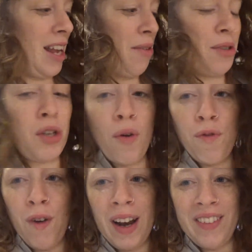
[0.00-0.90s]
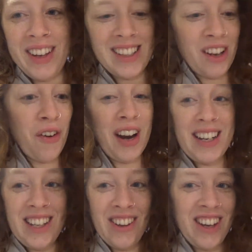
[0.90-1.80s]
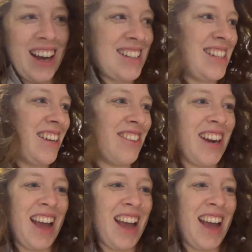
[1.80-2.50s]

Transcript: And it was so funny because, oh, I didn't tell you guys the other